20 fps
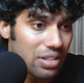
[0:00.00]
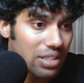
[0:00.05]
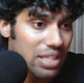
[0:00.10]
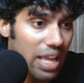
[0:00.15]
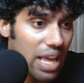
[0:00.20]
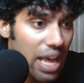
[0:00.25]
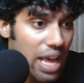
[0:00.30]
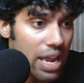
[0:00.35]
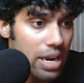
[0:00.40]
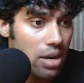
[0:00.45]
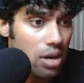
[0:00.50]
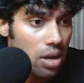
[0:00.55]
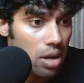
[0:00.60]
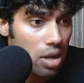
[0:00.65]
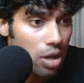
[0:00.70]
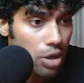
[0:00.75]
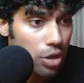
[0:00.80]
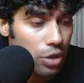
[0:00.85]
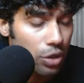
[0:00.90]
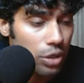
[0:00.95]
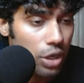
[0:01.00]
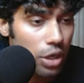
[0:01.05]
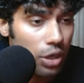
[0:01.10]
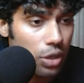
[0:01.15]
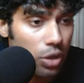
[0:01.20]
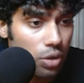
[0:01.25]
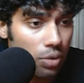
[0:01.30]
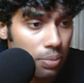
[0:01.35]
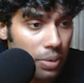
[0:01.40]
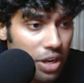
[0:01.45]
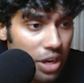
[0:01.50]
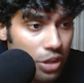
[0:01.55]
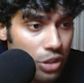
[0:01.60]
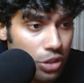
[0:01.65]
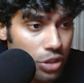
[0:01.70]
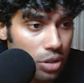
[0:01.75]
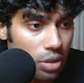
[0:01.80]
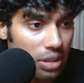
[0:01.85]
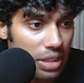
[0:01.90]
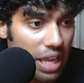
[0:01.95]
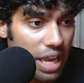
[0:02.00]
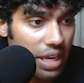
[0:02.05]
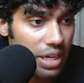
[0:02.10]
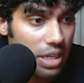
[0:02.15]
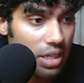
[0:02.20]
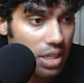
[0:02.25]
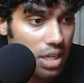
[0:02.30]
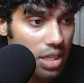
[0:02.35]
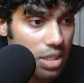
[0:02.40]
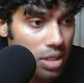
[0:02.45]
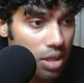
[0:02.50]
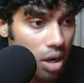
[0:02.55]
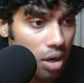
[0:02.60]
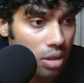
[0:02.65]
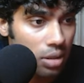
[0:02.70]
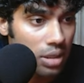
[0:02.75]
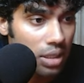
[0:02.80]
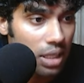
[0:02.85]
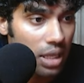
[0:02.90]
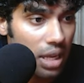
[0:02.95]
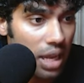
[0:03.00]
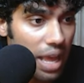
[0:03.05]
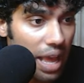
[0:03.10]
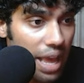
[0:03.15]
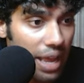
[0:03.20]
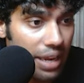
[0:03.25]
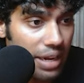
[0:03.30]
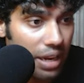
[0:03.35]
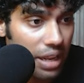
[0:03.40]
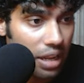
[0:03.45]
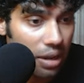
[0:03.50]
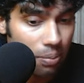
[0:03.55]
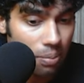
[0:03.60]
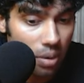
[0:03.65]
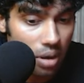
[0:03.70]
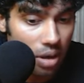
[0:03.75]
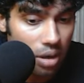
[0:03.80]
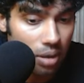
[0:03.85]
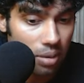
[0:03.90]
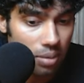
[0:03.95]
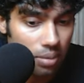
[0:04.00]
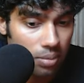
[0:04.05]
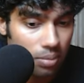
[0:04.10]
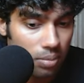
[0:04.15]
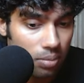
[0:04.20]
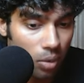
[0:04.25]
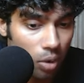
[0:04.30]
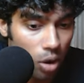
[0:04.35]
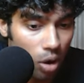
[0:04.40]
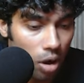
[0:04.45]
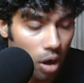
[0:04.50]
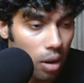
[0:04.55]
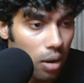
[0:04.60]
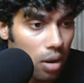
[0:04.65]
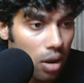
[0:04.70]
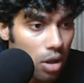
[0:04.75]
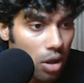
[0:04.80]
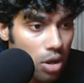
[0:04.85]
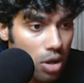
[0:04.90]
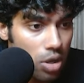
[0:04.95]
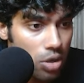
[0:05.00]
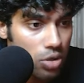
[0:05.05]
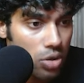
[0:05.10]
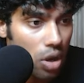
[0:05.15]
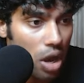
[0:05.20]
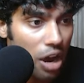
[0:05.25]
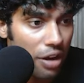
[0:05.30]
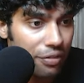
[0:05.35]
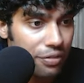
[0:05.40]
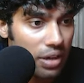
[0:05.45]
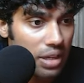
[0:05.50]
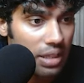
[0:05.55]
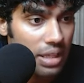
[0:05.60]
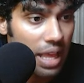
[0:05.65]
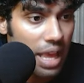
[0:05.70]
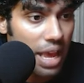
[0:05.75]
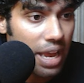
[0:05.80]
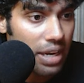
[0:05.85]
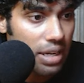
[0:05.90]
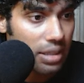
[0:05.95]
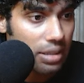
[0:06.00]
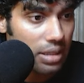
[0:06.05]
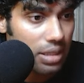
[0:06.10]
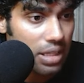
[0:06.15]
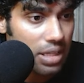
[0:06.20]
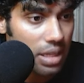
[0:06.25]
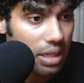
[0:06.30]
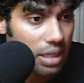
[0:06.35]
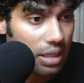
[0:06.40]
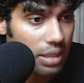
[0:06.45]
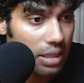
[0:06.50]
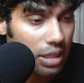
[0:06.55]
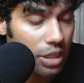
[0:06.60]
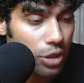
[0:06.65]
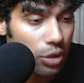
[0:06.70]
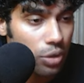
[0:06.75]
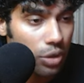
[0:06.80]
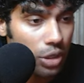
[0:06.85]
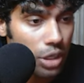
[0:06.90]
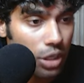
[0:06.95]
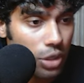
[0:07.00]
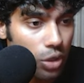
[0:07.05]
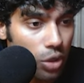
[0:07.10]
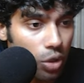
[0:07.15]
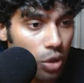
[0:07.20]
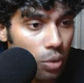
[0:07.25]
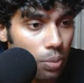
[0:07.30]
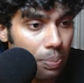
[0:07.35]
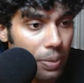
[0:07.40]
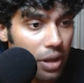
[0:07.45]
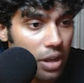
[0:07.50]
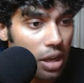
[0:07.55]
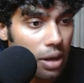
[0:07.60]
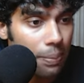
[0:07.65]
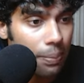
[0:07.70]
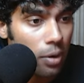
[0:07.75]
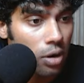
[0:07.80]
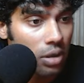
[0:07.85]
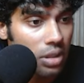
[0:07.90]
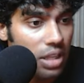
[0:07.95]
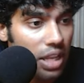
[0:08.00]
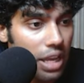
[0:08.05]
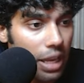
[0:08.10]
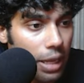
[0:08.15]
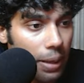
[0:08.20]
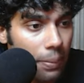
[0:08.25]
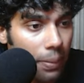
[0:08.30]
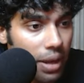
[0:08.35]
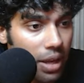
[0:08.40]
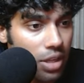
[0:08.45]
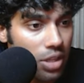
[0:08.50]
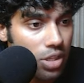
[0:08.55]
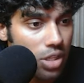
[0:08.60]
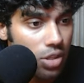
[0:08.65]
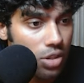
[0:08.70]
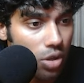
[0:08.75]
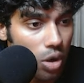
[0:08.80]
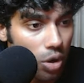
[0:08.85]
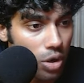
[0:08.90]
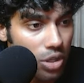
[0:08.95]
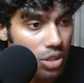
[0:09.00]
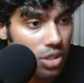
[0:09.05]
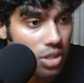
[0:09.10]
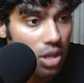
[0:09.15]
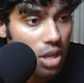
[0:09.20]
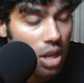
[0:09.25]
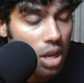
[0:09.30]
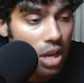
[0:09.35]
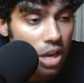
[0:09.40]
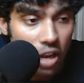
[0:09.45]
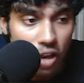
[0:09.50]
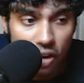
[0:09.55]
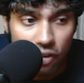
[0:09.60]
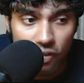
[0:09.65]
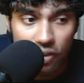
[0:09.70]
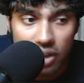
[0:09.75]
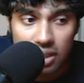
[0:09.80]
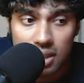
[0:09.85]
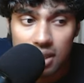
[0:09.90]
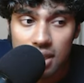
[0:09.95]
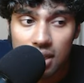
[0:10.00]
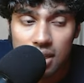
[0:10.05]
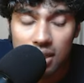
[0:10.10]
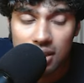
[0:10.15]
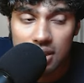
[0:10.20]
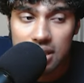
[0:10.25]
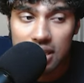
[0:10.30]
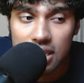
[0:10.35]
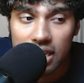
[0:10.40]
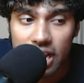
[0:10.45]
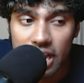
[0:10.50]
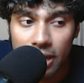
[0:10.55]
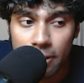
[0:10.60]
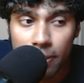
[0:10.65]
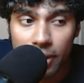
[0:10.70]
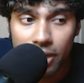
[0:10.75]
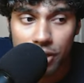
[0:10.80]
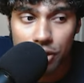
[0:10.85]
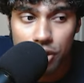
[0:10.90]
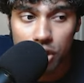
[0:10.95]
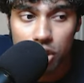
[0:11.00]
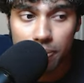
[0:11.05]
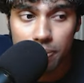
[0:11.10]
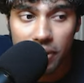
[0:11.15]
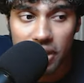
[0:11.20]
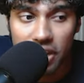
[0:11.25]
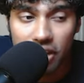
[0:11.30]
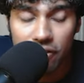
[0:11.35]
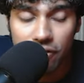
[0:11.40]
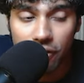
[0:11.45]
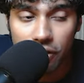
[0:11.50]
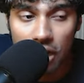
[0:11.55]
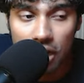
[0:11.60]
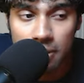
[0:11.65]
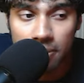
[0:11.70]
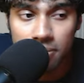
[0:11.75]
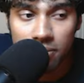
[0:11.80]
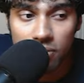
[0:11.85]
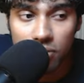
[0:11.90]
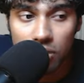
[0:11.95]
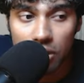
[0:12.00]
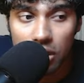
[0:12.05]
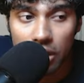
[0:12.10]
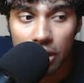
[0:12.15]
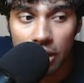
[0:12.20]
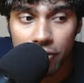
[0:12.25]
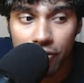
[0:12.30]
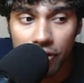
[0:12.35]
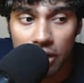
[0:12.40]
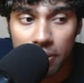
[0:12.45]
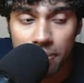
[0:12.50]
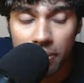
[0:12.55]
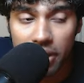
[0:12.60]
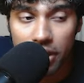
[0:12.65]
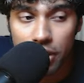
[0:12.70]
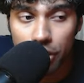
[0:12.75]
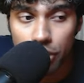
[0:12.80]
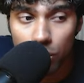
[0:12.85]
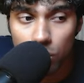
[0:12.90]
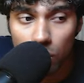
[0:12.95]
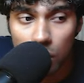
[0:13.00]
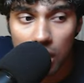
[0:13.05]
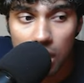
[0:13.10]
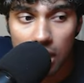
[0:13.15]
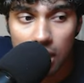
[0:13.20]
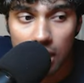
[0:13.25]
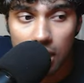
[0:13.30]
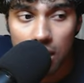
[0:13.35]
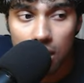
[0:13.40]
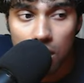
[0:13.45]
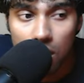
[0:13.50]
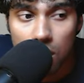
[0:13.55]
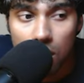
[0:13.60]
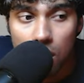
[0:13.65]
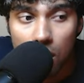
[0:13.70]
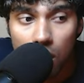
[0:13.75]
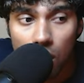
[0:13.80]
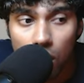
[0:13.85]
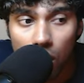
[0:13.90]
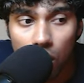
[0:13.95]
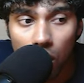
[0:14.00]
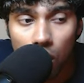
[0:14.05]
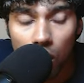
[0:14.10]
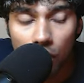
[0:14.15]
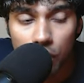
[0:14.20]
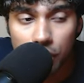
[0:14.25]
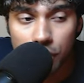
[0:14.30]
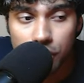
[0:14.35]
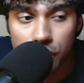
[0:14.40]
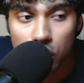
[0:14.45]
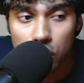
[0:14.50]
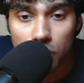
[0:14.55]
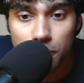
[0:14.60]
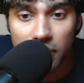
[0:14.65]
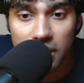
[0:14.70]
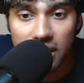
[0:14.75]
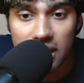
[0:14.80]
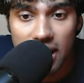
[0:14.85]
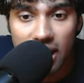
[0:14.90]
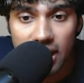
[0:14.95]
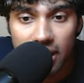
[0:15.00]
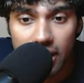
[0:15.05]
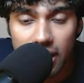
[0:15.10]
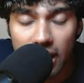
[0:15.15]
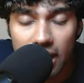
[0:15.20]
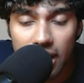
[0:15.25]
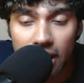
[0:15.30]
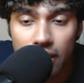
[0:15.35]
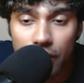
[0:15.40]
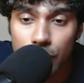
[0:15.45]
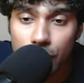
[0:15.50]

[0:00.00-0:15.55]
that, you need to ensure that it is on the enabled mode. So after that, you need to pick up on the image source, whether the image should be from a URL or it should be like a